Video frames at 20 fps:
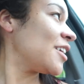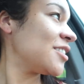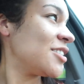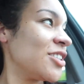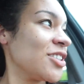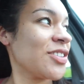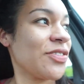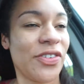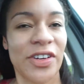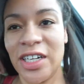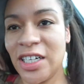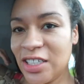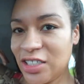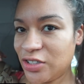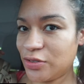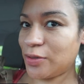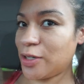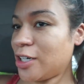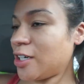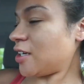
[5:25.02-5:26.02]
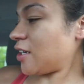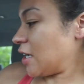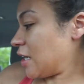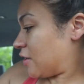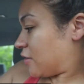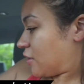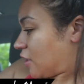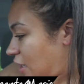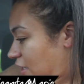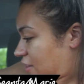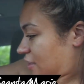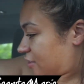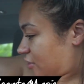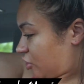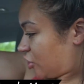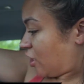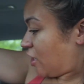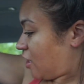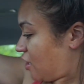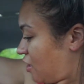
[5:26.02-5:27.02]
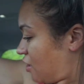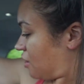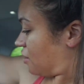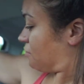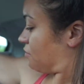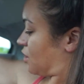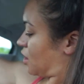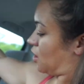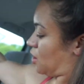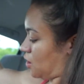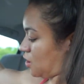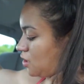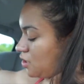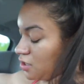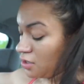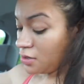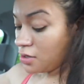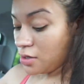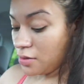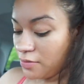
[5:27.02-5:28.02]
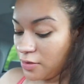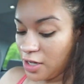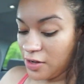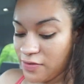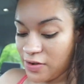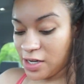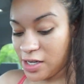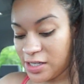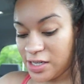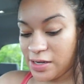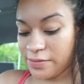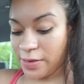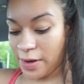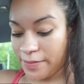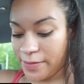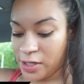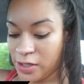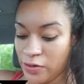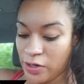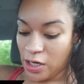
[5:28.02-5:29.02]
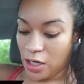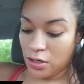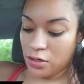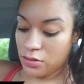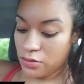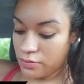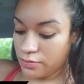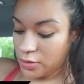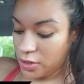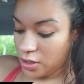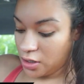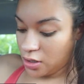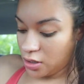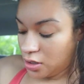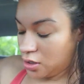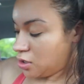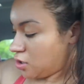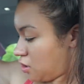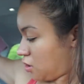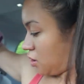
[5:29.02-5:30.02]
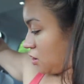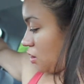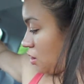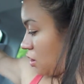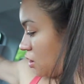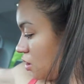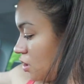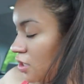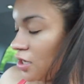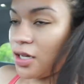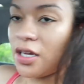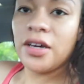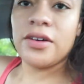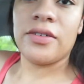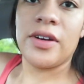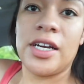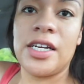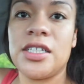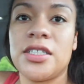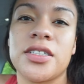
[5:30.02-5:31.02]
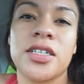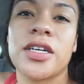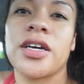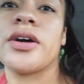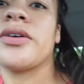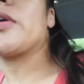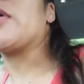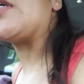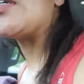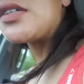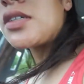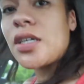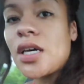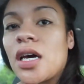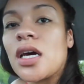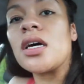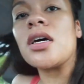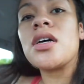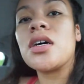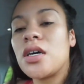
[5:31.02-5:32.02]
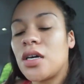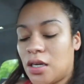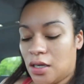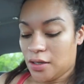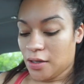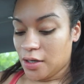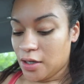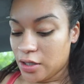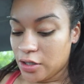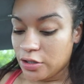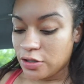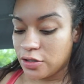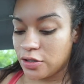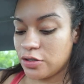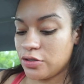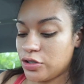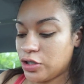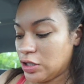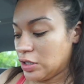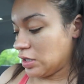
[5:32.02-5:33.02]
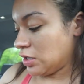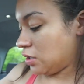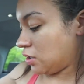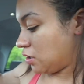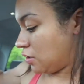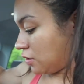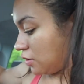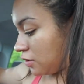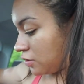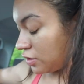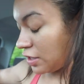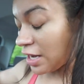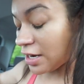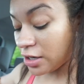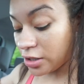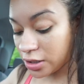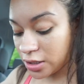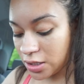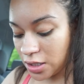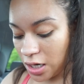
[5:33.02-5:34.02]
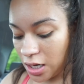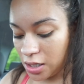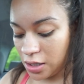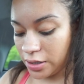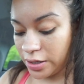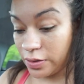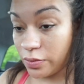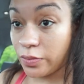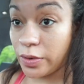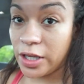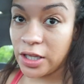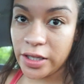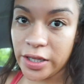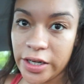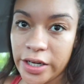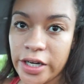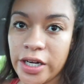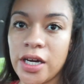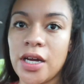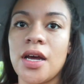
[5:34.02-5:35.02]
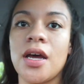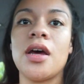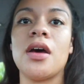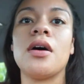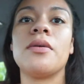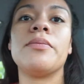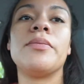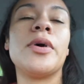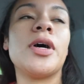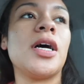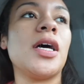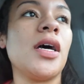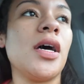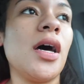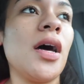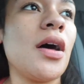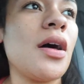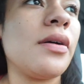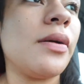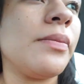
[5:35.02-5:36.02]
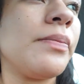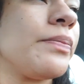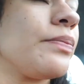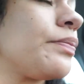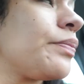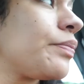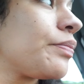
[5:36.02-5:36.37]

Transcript: just finished working out at the gym. Getting ready to take my booty home and get ready to go eat sushi later tonight, like way later. But um